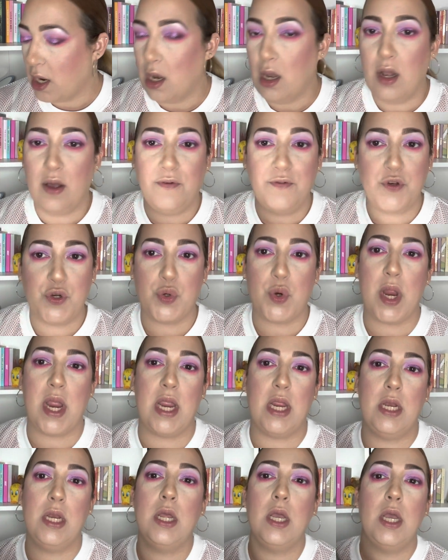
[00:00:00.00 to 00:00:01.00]
Love
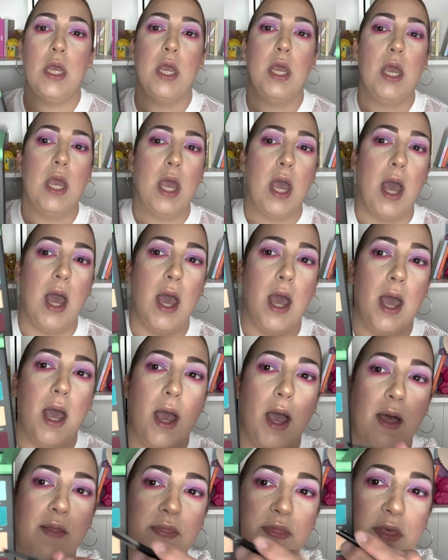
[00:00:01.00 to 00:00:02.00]
Train,
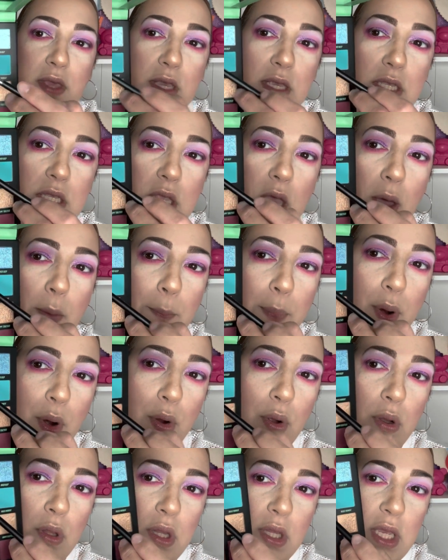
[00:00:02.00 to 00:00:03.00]
this
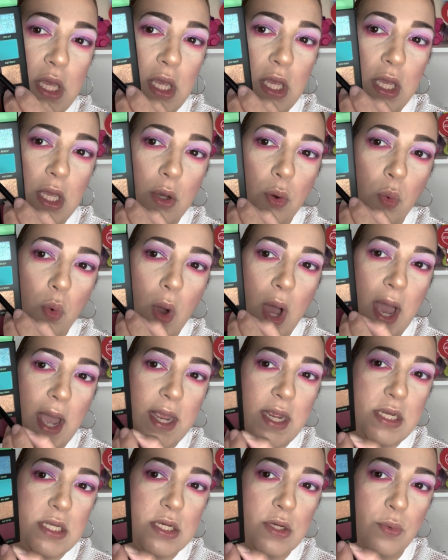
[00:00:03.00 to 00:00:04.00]
pearly
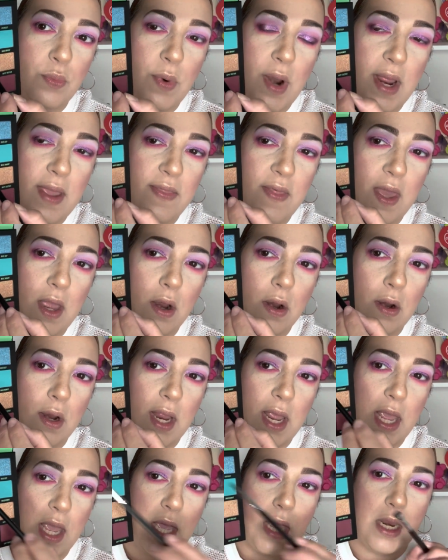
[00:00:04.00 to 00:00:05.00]
white right there,
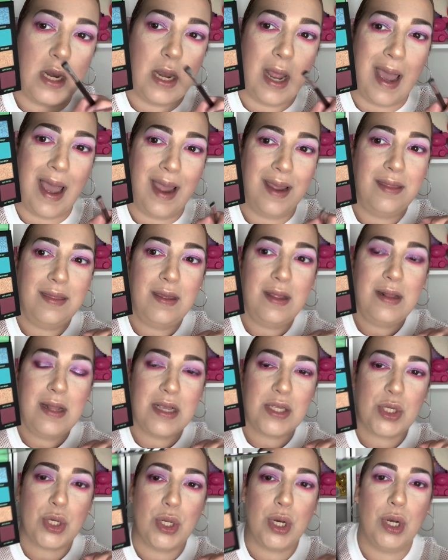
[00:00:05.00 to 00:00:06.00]
and I think
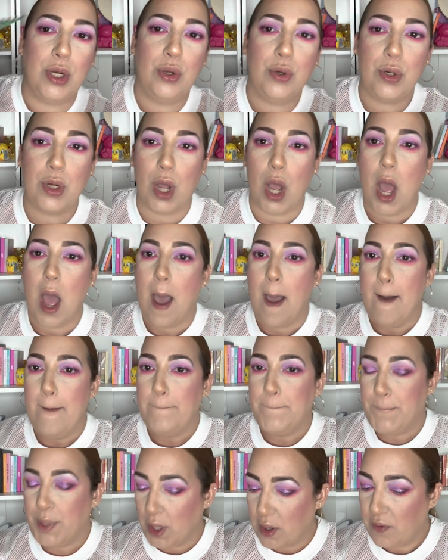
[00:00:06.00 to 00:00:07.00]
that's gonna look
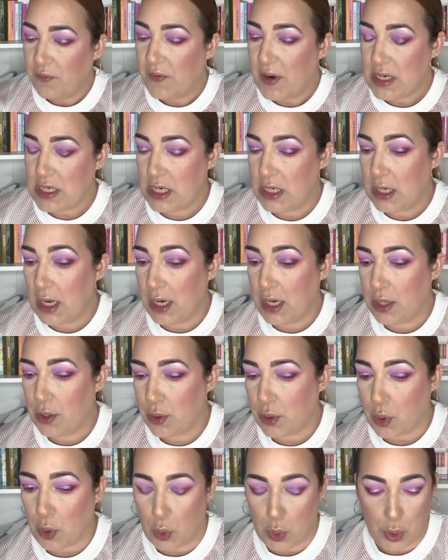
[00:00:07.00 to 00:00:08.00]
perfect in the
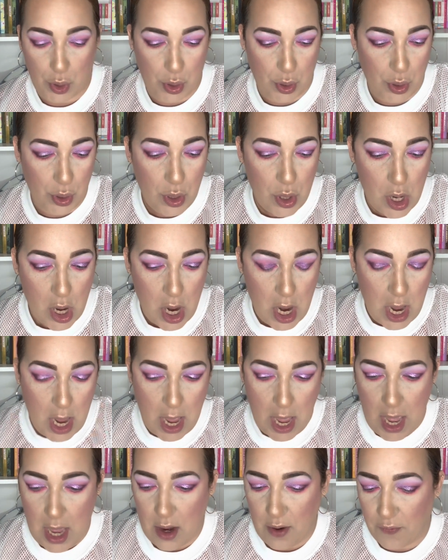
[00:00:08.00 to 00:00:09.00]
inner corner.
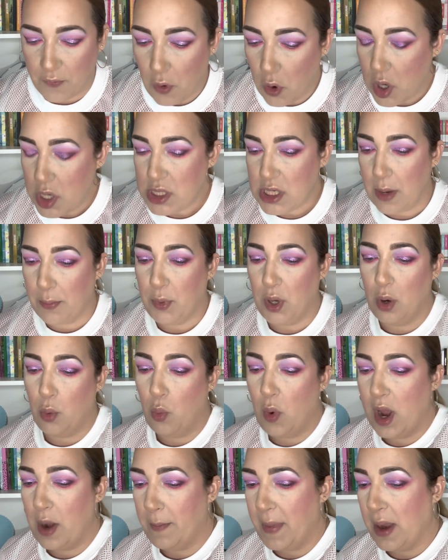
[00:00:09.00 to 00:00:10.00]
And of course, I'm gonna
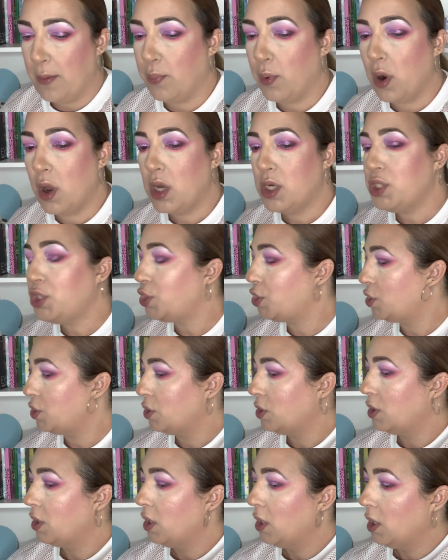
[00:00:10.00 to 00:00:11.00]
wet my brush.
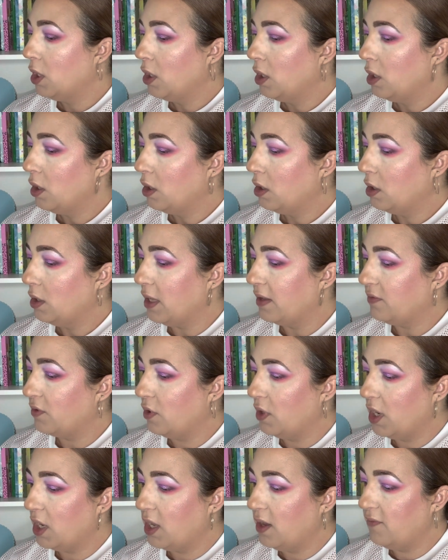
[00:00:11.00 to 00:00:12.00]
That's
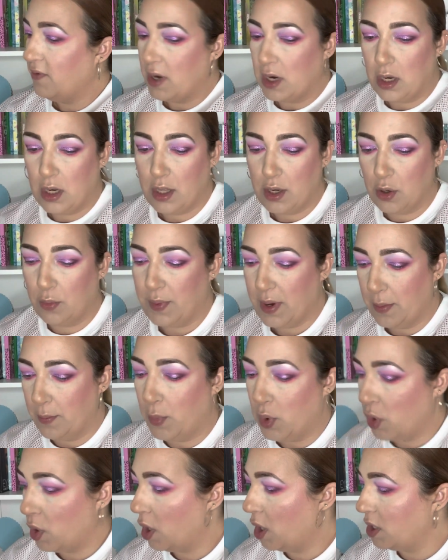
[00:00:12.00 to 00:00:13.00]
gonna give it a little bit
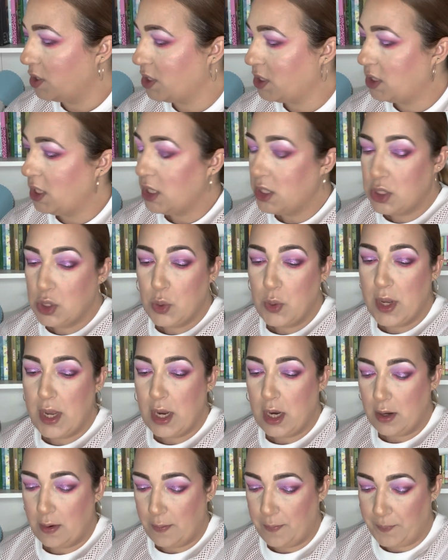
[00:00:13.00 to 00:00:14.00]
more stick to it.